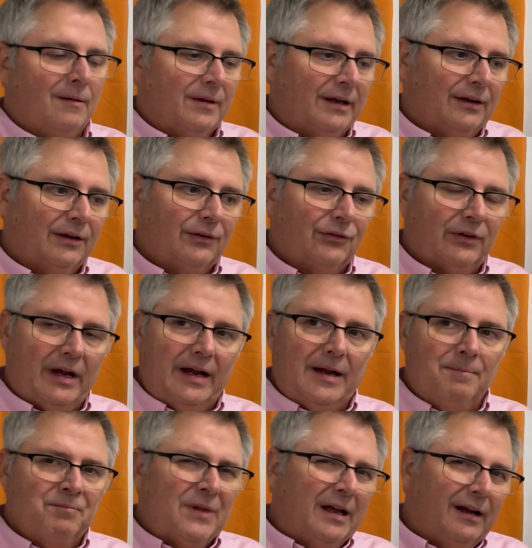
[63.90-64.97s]
is
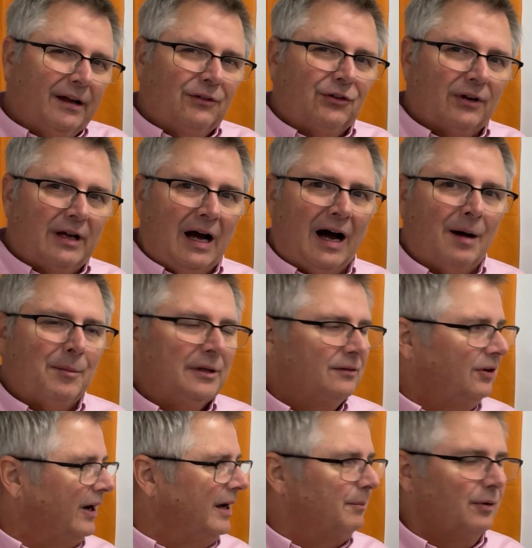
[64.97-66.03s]
it's a common
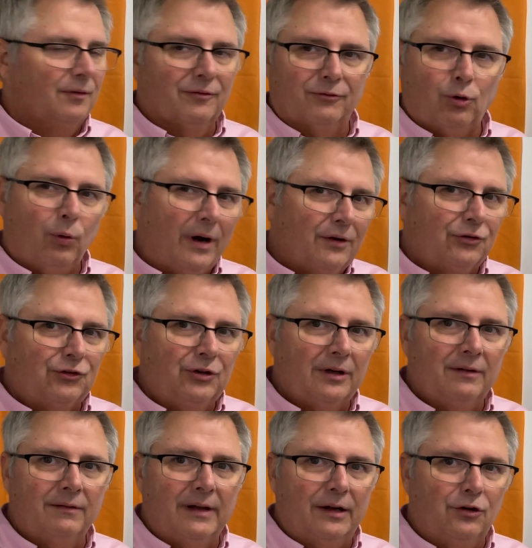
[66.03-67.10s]
type of
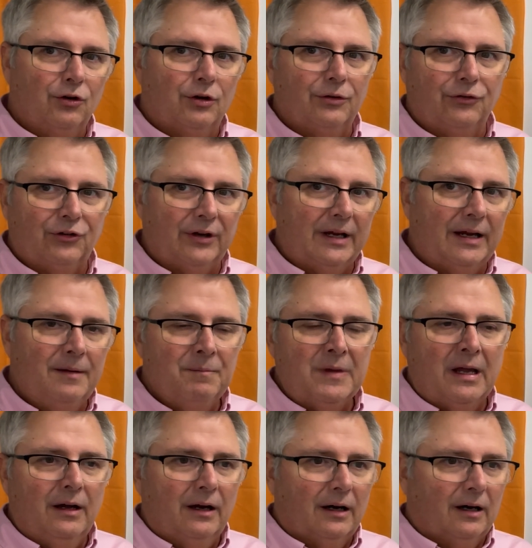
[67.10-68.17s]
question that you could see
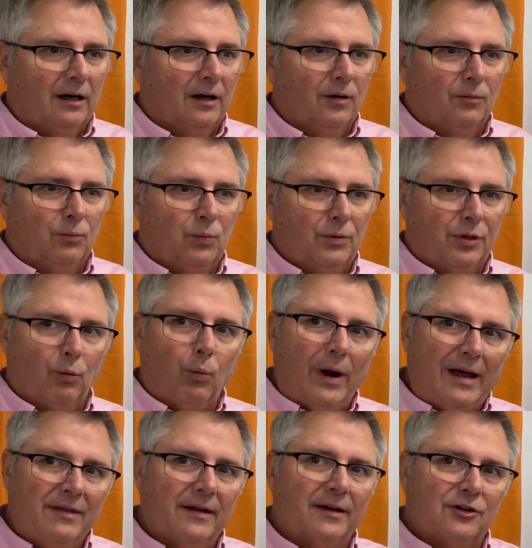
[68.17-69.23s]
the
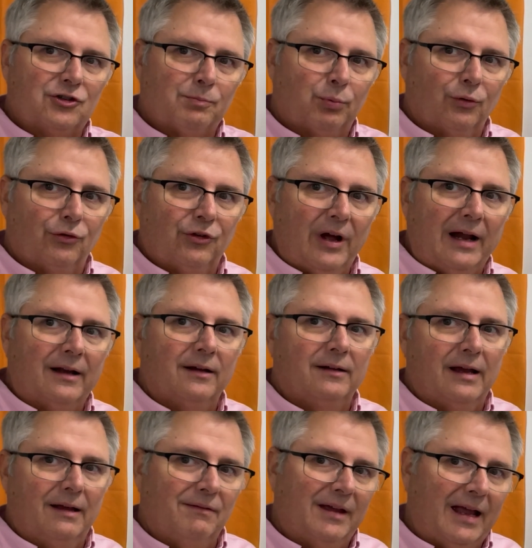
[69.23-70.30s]
way that it's presented
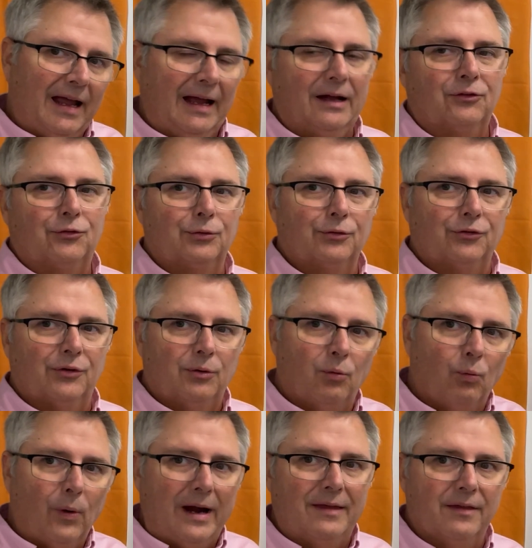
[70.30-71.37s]
and the answers and the
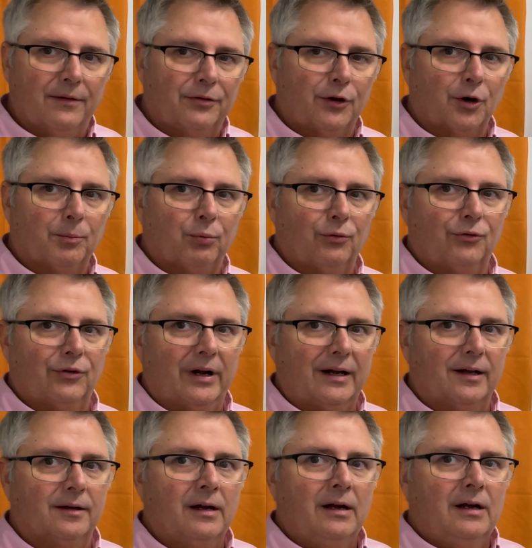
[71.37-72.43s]
way that they're
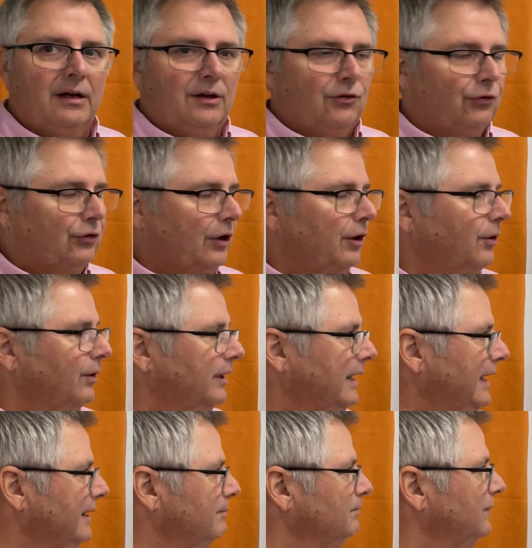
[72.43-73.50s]
presented. So
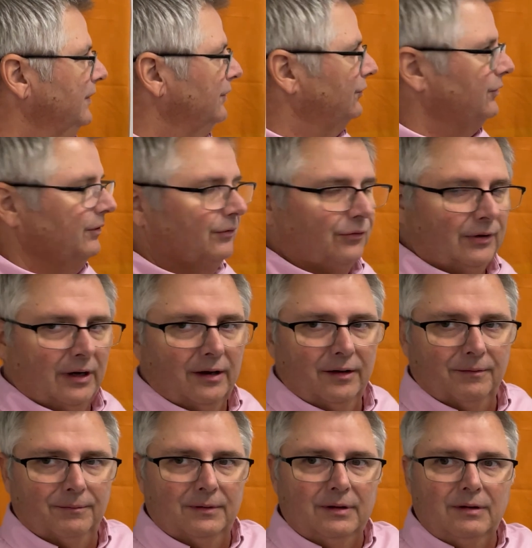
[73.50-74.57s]
again, this is
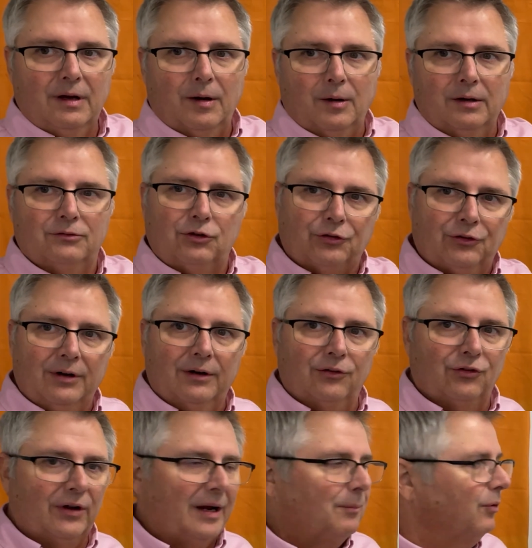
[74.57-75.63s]
just an
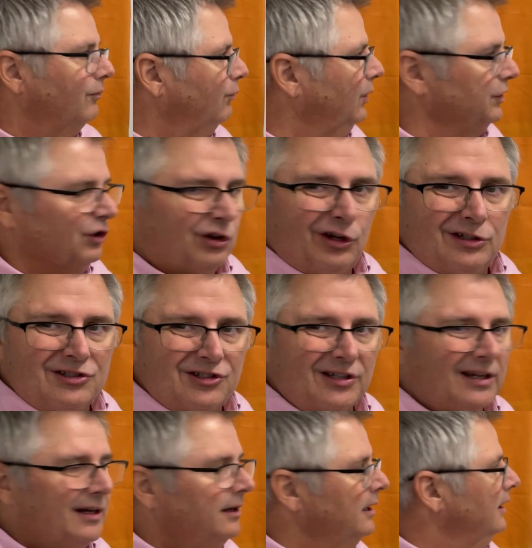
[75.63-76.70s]
example of what you could
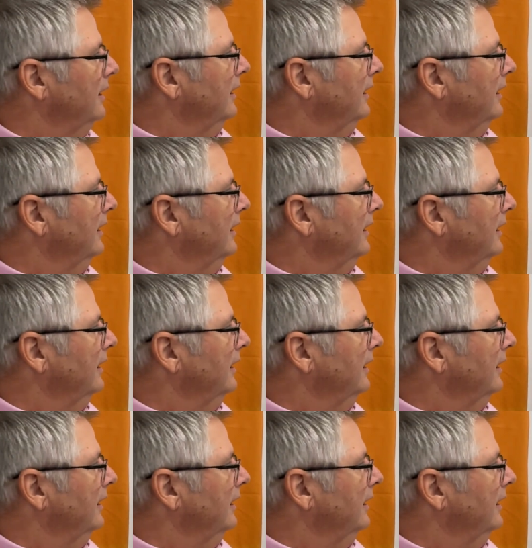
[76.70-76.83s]
see.